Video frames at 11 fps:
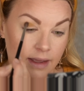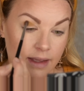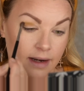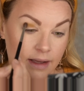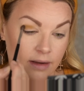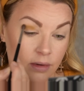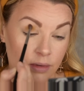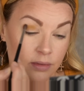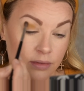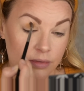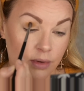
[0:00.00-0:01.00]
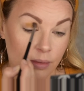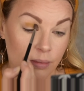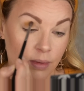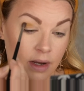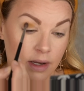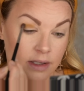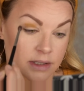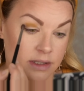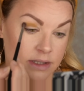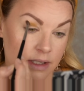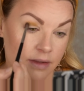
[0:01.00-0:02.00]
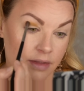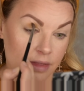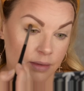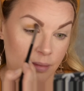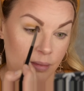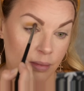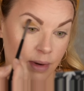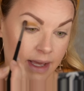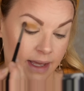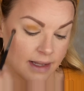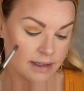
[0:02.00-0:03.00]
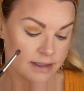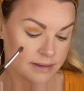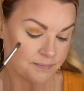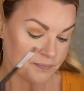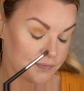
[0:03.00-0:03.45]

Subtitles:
and I also want the red,